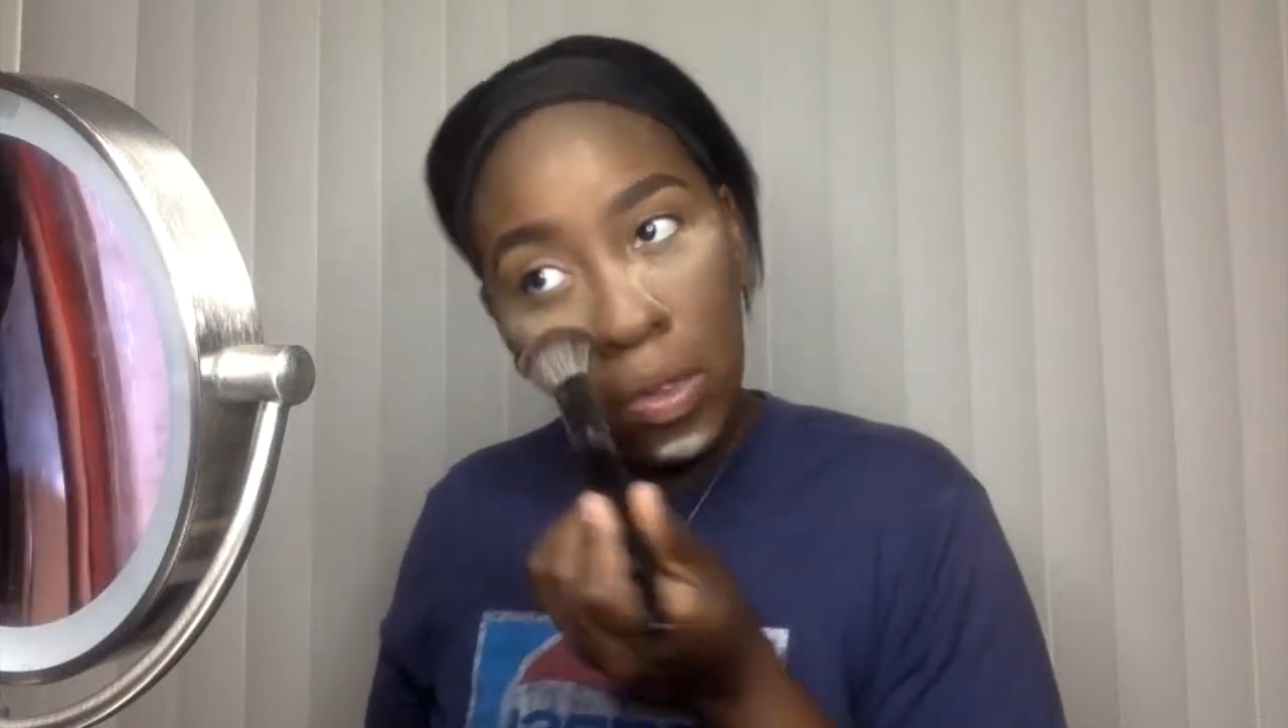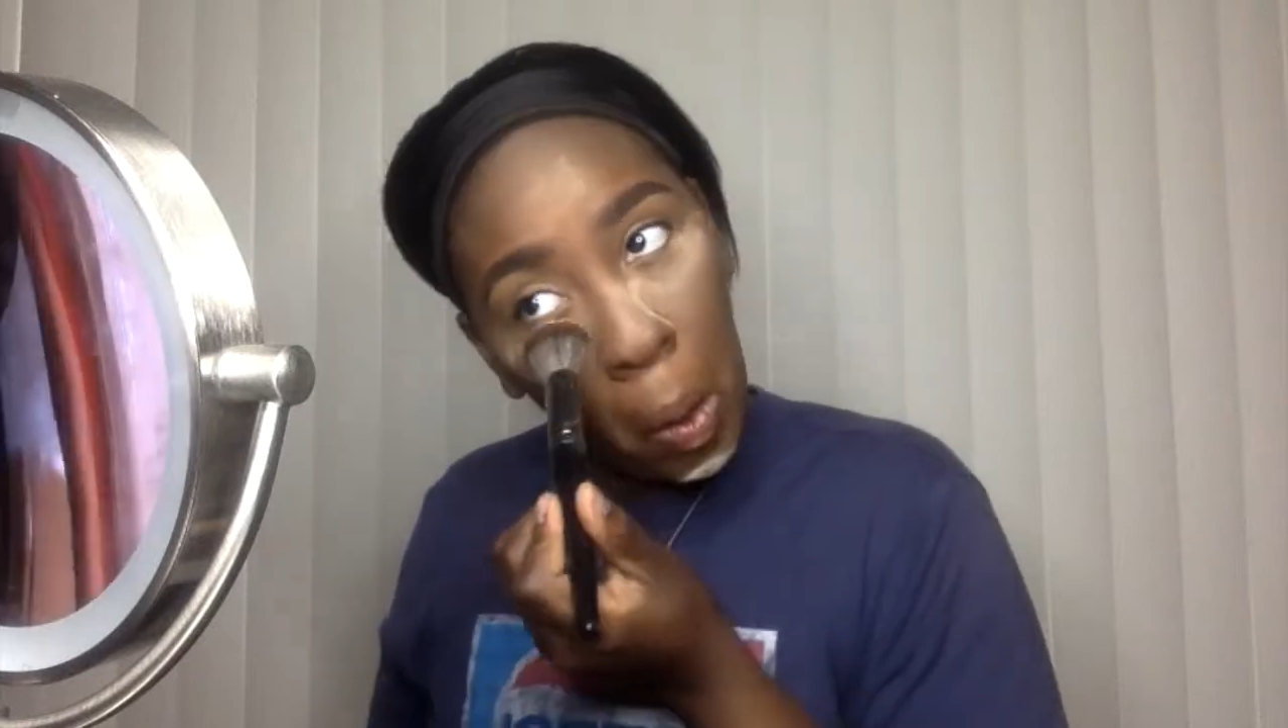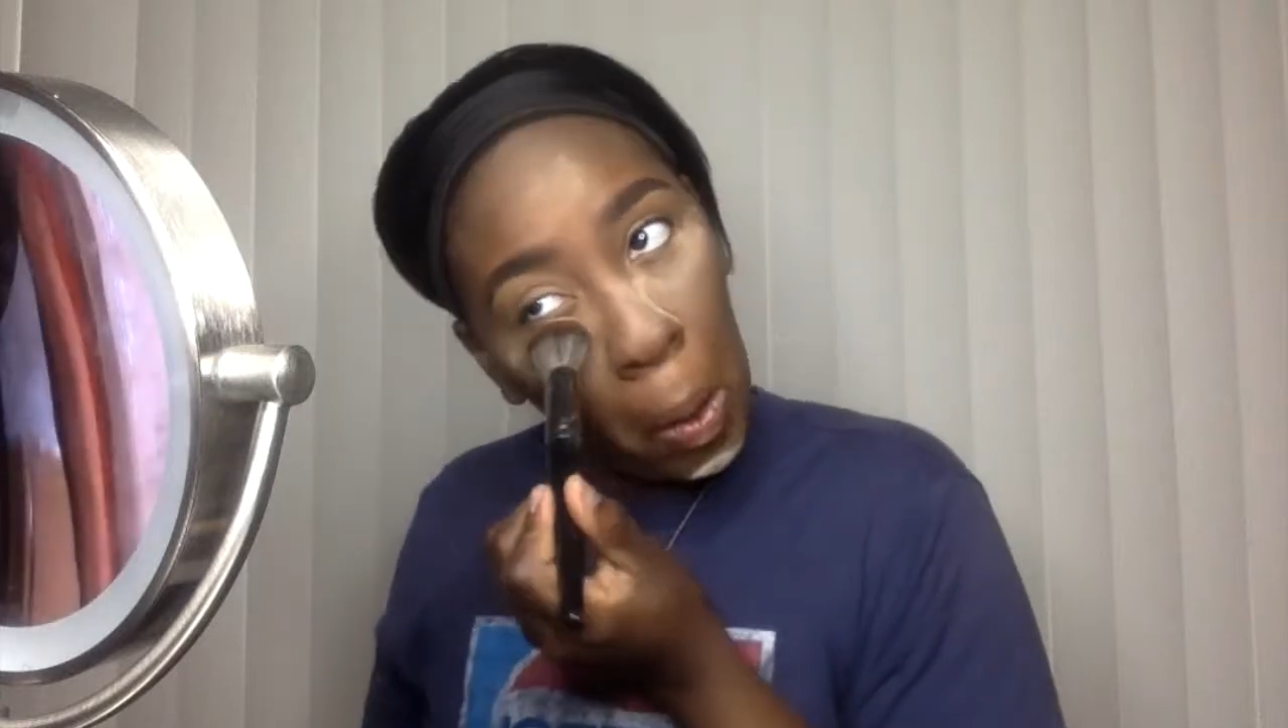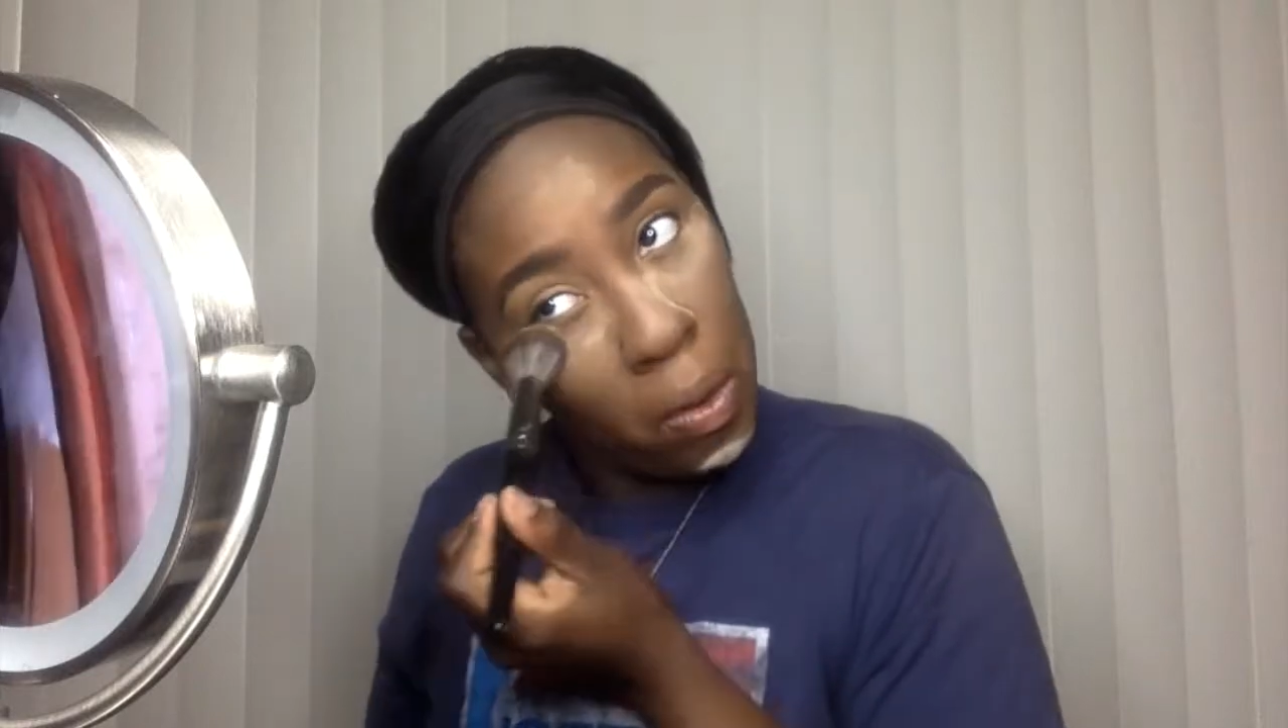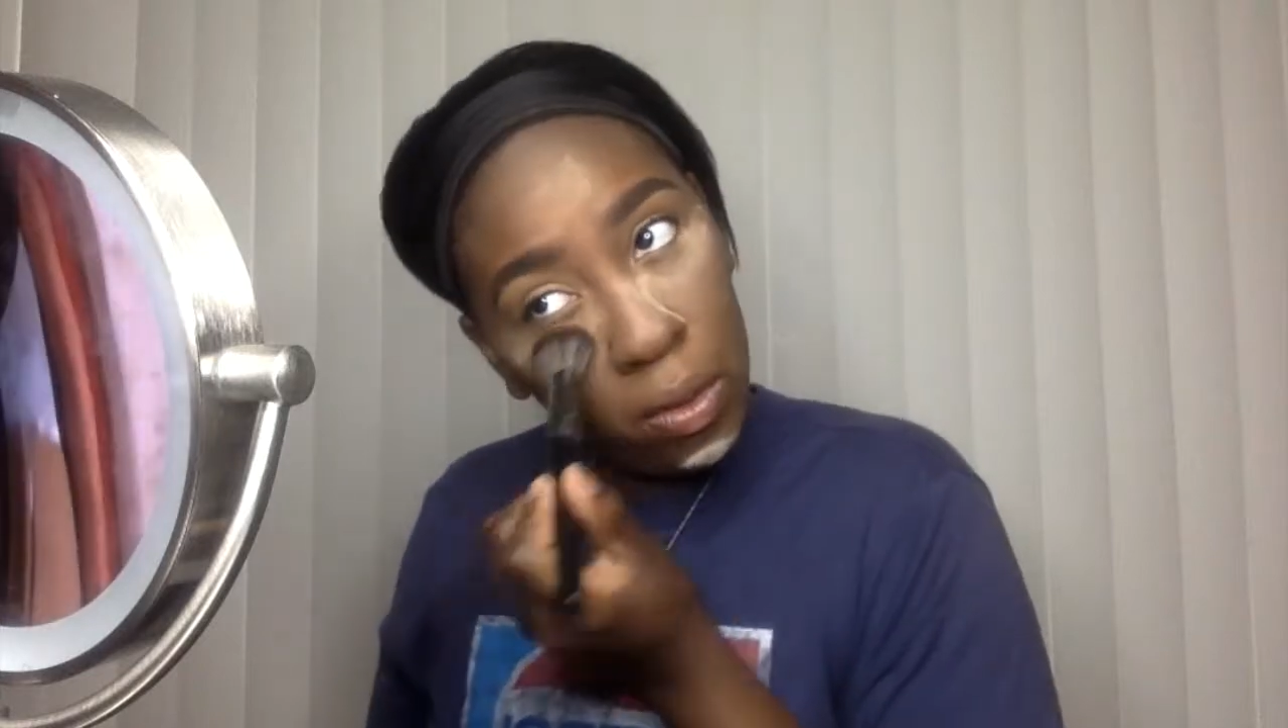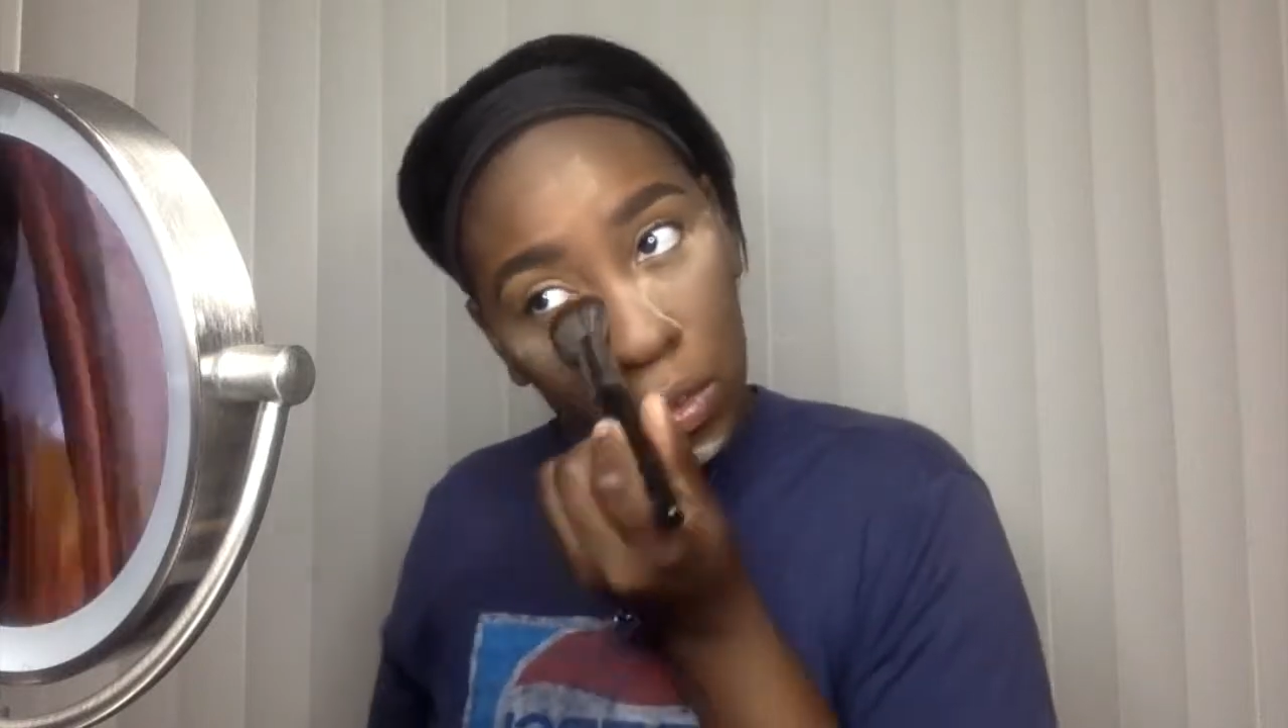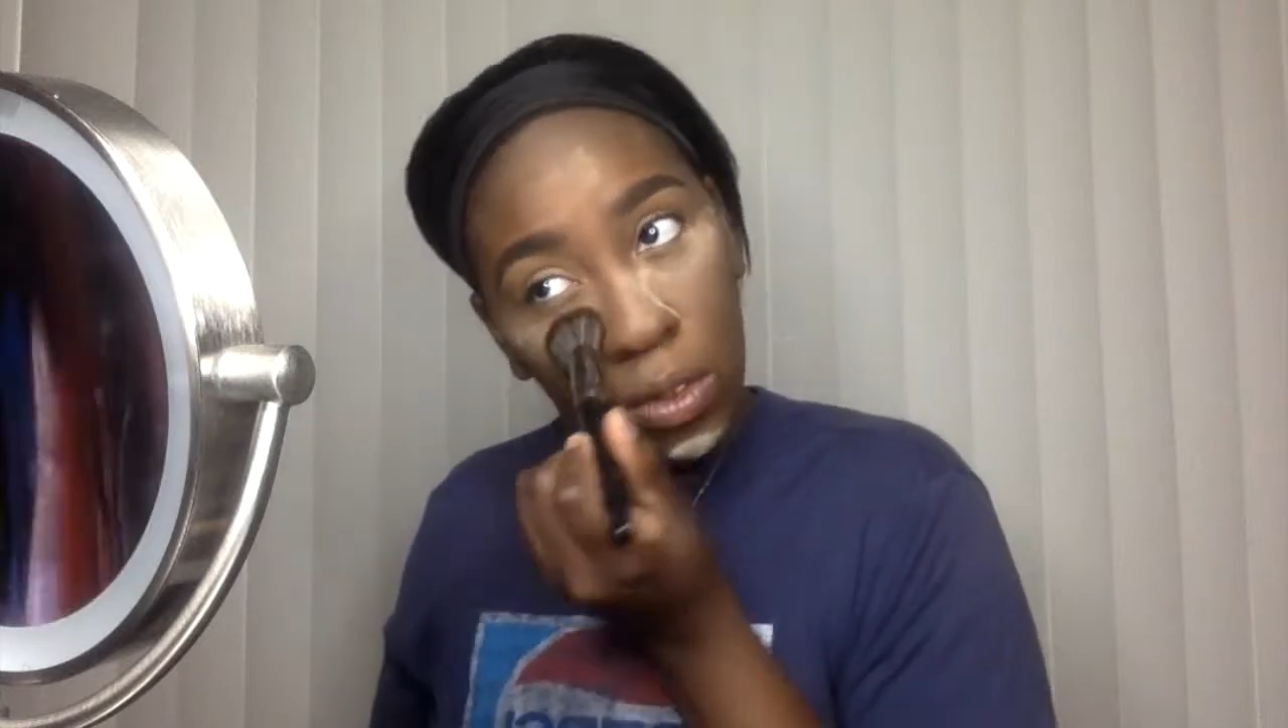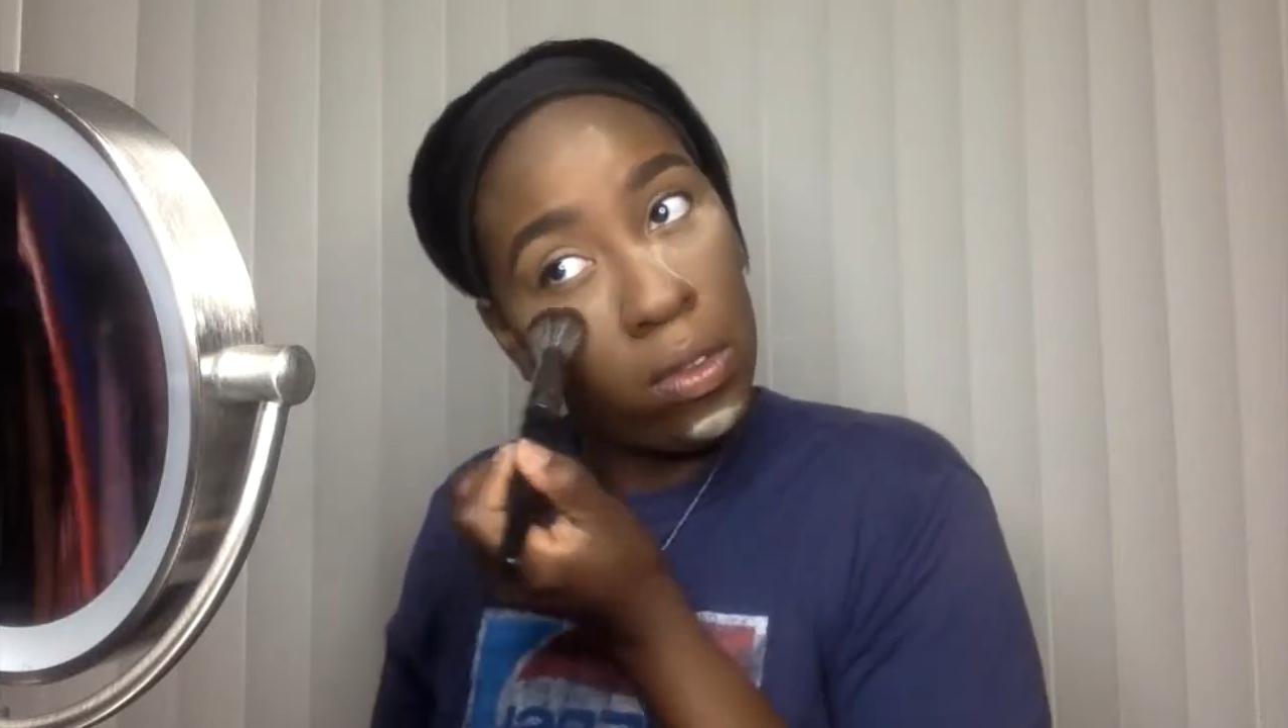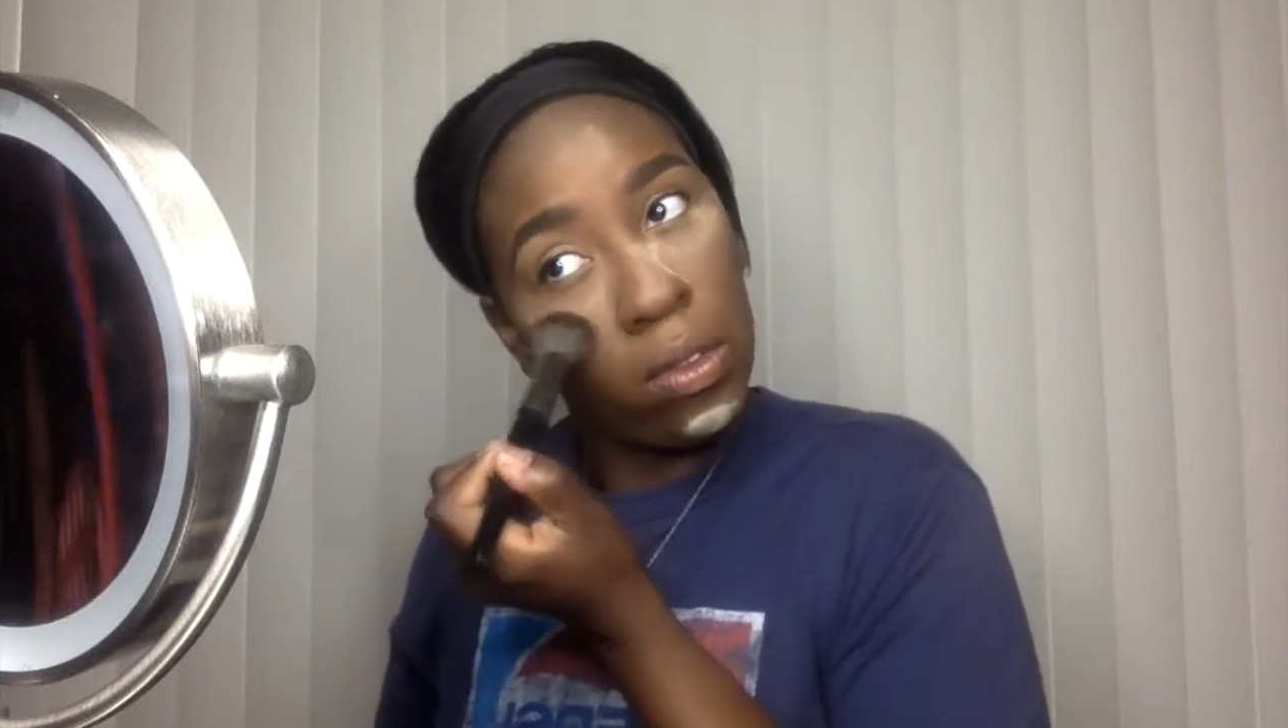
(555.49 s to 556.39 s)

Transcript: it sticky